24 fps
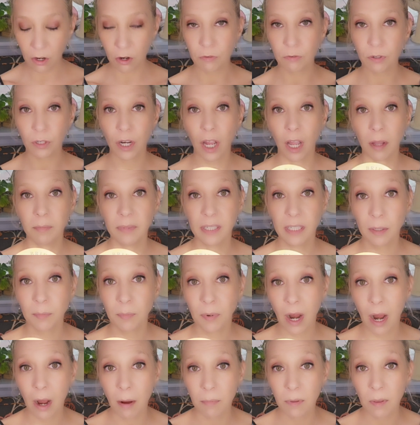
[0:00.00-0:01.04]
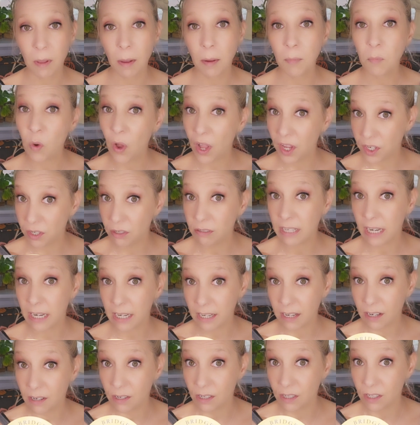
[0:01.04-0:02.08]
overcoming a problem while you
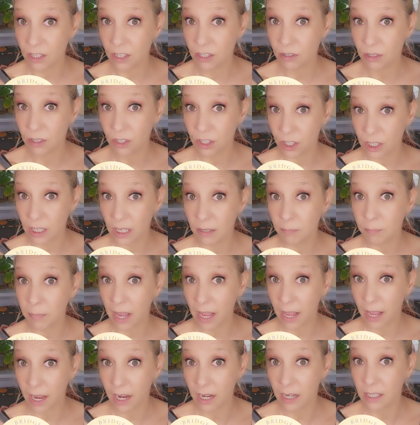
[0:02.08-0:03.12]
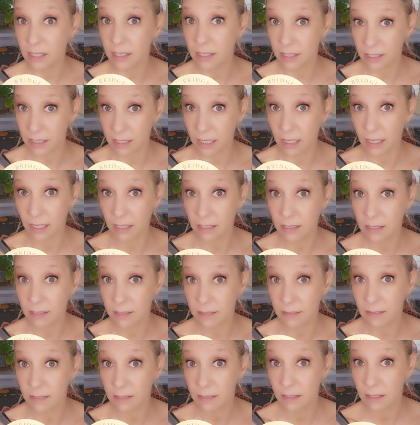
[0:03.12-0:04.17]
take care of your shit behind the
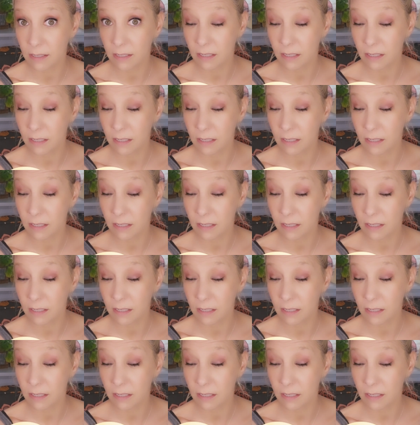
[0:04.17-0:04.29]
scenes.